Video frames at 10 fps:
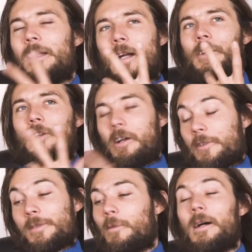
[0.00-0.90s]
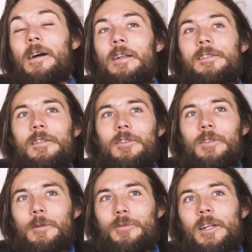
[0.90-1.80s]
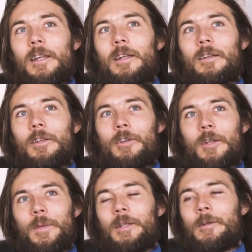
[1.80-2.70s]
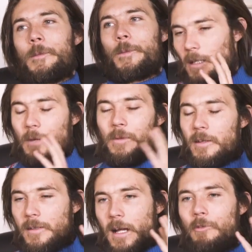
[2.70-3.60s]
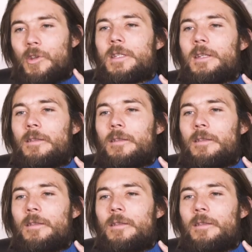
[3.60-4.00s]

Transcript: don't know. I was just like, wow, that's so like pretty. You know what I mean? I mean, there's obviously the